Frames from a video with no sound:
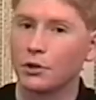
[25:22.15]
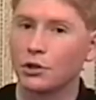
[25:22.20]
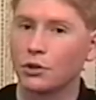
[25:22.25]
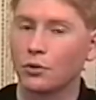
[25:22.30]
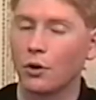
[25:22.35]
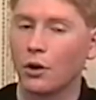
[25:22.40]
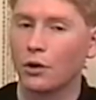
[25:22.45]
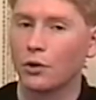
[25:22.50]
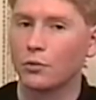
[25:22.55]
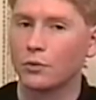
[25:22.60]

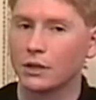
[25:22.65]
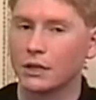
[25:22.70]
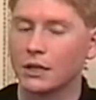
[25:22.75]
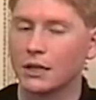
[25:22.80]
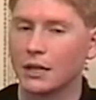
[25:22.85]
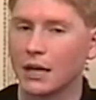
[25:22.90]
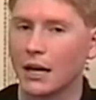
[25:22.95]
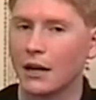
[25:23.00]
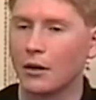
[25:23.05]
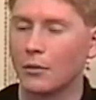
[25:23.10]
12th was the
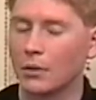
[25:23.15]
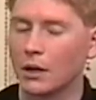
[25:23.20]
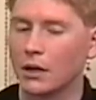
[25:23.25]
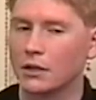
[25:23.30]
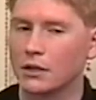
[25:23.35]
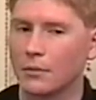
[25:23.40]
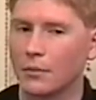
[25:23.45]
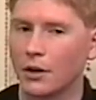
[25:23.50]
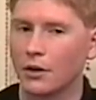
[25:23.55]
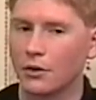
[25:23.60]
day our
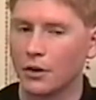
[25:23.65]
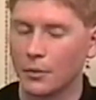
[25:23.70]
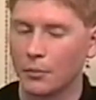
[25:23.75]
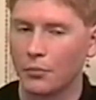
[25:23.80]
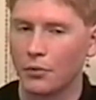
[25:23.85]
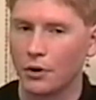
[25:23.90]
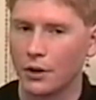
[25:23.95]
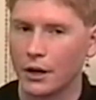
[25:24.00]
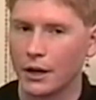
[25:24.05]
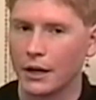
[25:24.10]
Blessed Mother
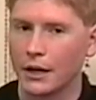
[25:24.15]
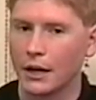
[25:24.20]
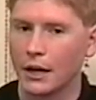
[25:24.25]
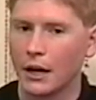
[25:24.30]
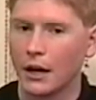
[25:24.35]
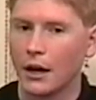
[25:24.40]
imprinted